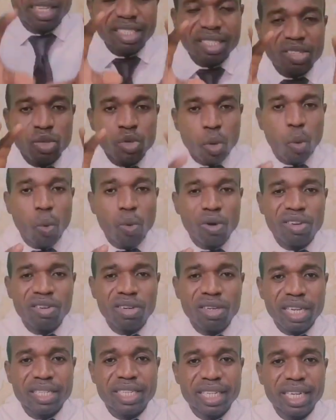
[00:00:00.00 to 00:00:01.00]
You,
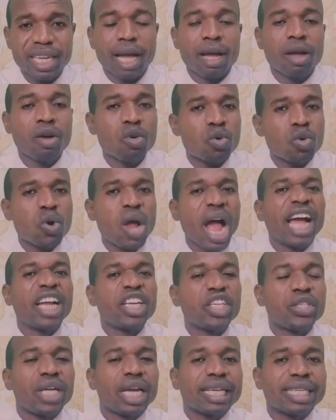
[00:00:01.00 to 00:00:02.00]
listener, go
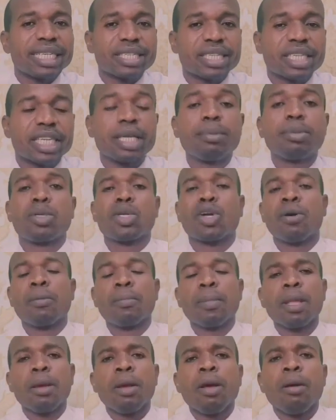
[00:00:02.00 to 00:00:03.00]
and check the scripture.
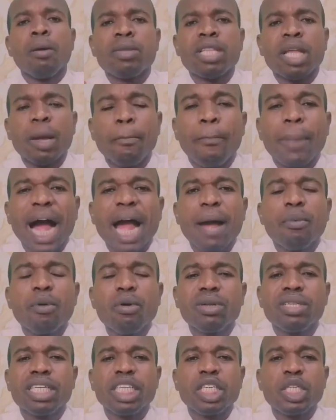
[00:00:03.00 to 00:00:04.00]
The
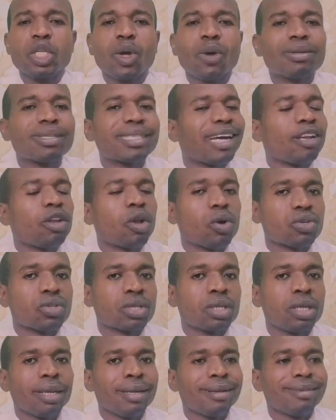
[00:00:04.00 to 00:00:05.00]
Bible did not tell
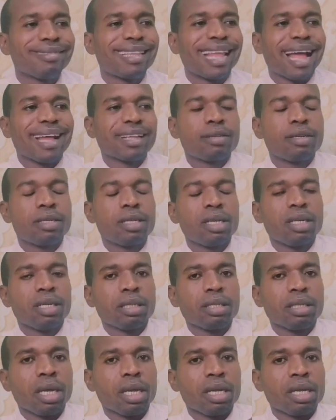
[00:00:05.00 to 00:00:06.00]
us that
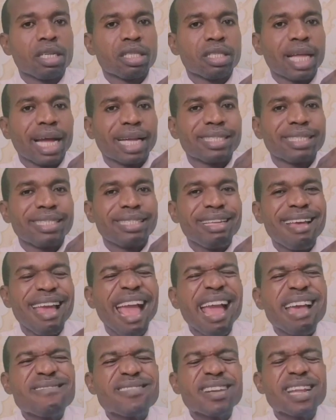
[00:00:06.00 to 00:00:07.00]
the
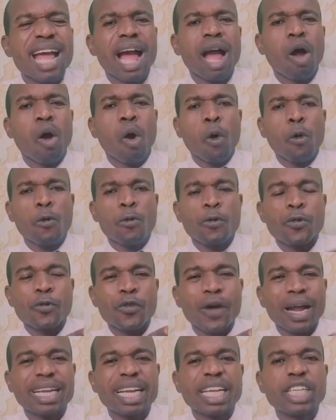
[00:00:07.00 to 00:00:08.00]
area of
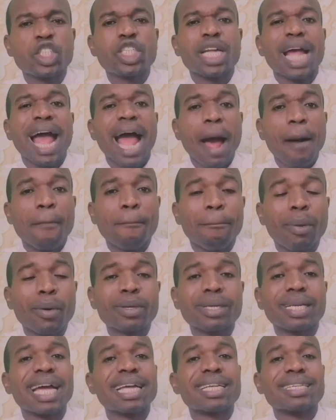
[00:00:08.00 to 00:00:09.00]
financial
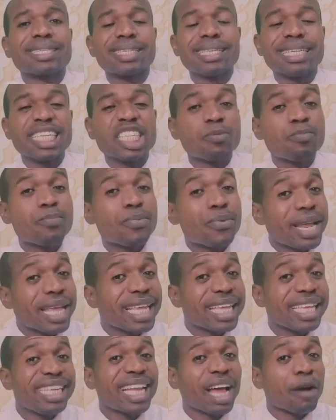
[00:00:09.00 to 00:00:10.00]
abundance is
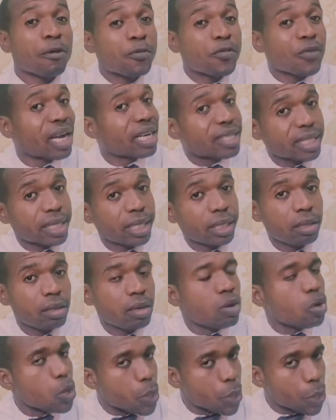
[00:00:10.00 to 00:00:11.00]
praying and fasting.
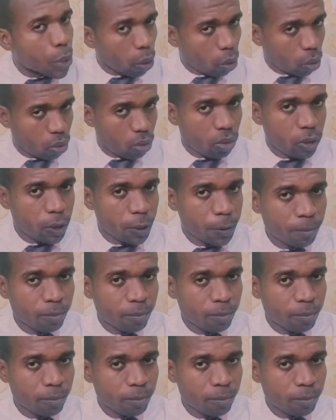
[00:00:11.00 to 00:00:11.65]
No.